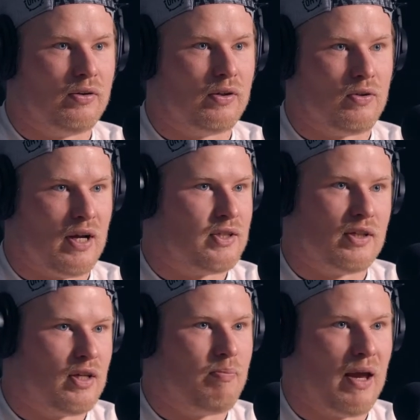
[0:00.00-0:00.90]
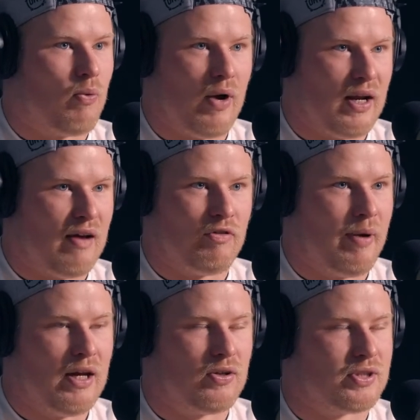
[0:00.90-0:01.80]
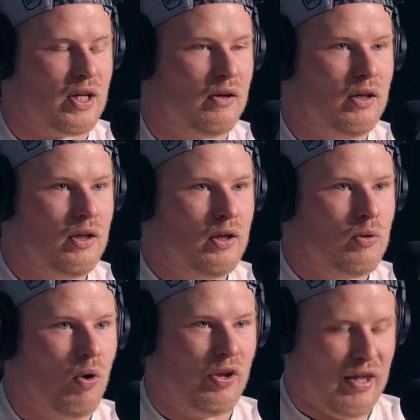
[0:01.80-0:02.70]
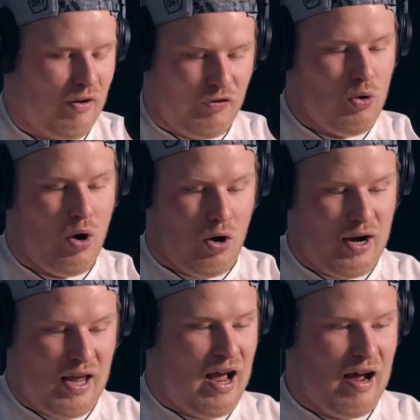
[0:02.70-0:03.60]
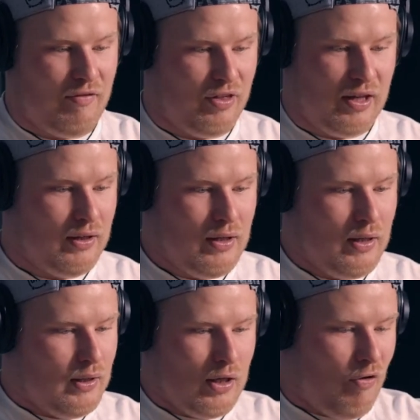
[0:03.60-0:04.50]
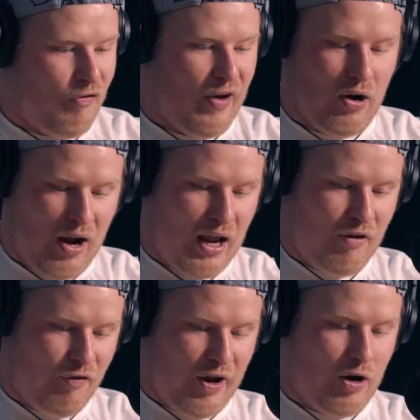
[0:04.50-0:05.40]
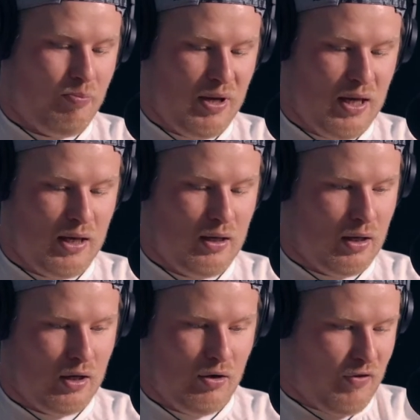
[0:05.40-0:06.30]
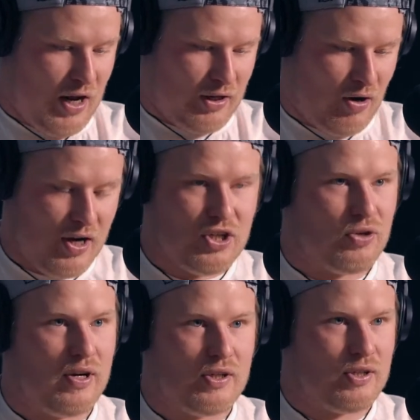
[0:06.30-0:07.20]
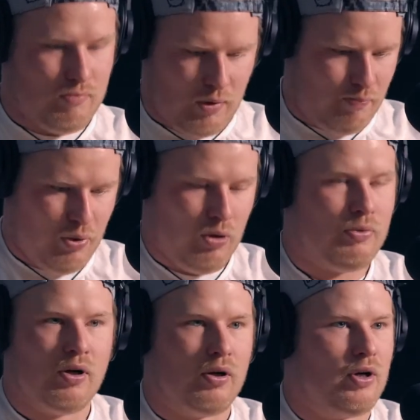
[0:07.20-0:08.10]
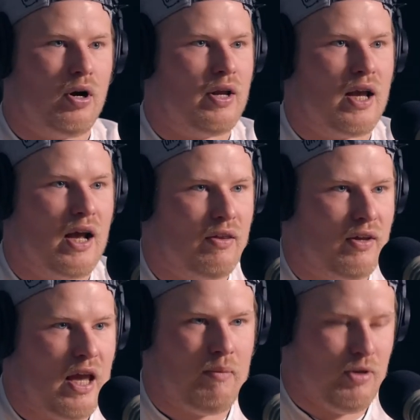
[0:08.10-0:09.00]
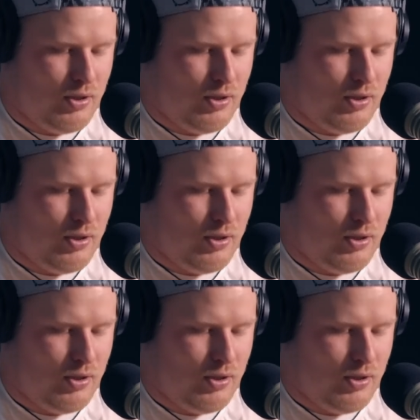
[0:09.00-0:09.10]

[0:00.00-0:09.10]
The 2 guys that did make weight and have their medicals done. Well, then if you already have that, fighter A and fighter B, and you've got their histories, well, boom, you're already ahead of the game.